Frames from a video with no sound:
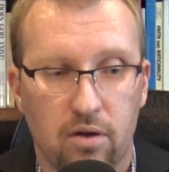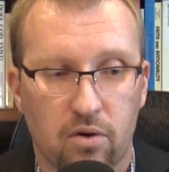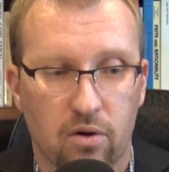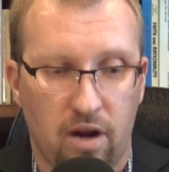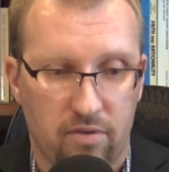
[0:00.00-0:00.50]

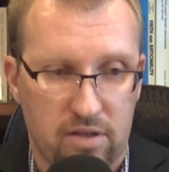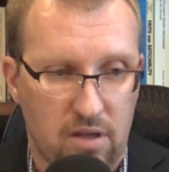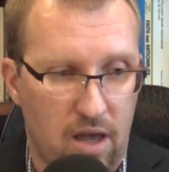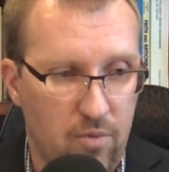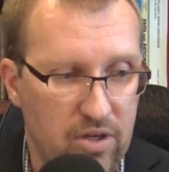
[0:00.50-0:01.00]
Or every
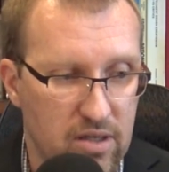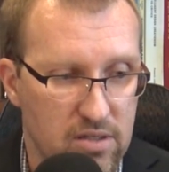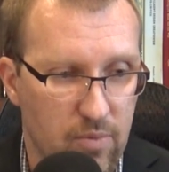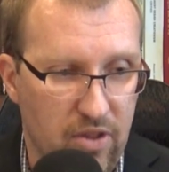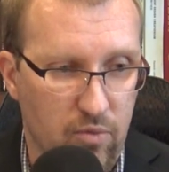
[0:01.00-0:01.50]
time we did
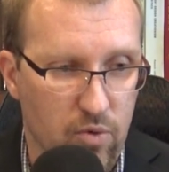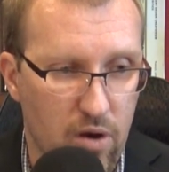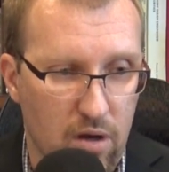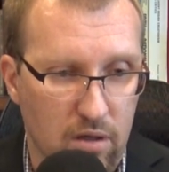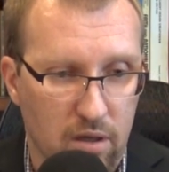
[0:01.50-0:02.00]
something
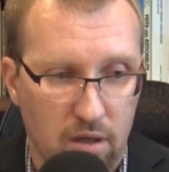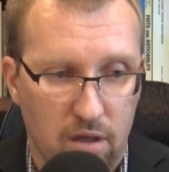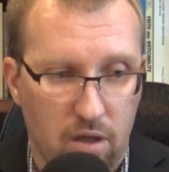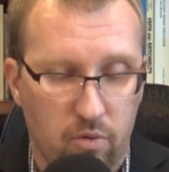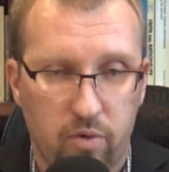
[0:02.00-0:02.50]
wrong,
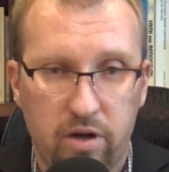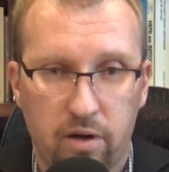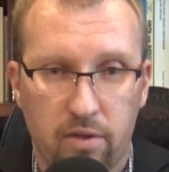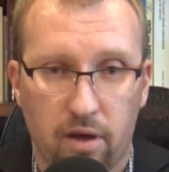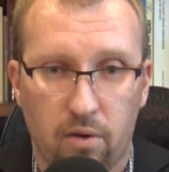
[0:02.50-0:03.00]
we would
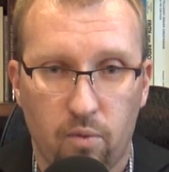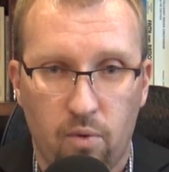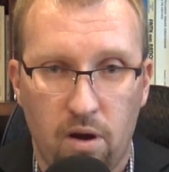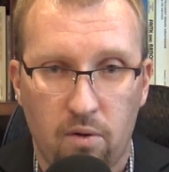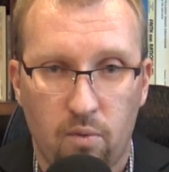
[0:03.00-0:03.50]
hear the
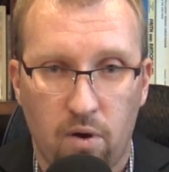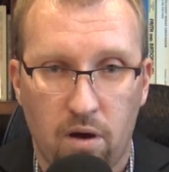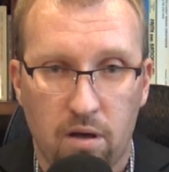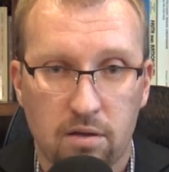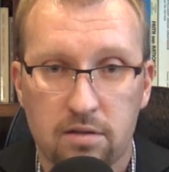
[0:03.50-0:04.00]
wah
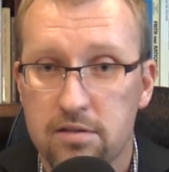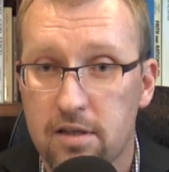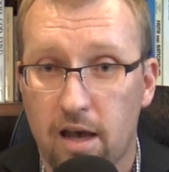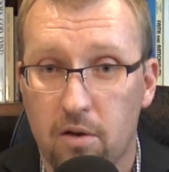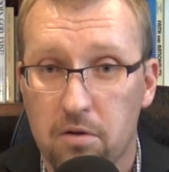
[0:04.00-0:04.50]
wah
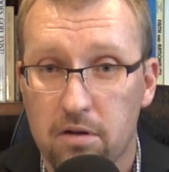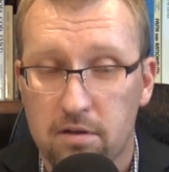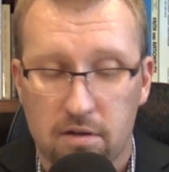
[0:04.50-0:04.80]
sound.